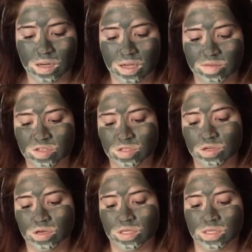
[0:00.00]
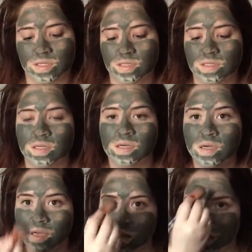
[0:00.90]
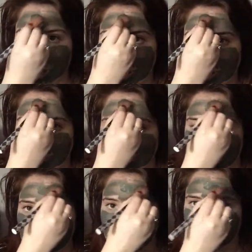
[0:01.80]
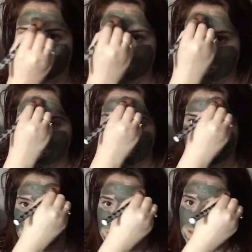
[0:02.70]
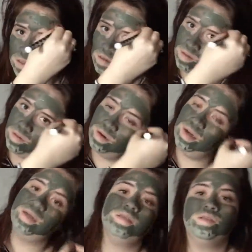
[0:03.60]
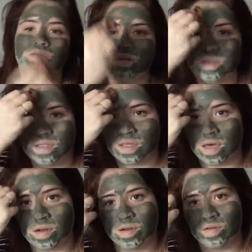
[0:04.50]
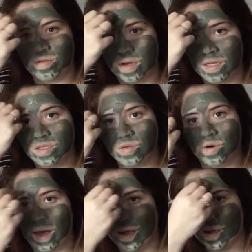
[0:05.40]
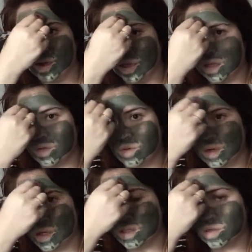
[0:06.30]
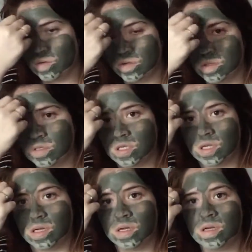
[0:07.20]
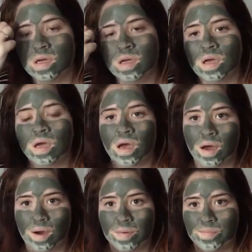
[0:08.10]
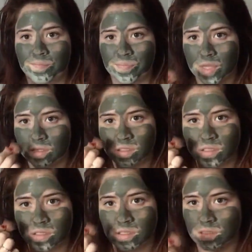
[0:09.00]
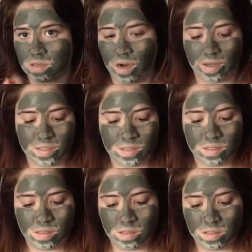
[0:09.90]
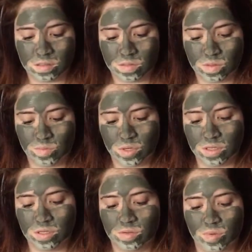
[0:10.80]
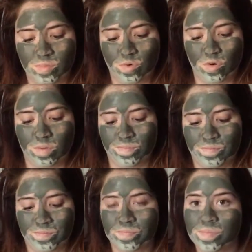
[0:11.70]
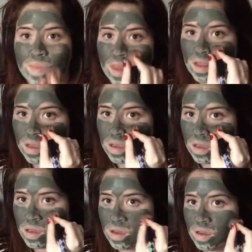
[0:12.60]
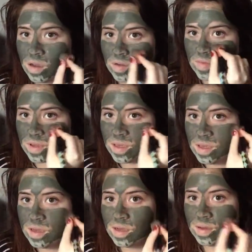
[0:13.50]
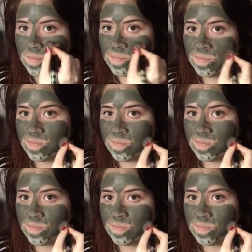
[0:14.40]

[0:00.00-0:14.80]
Like I've just noticed that it really soothes that really sore acne that one gets on one's chin. It's great. I just wanna put a little bit more over here.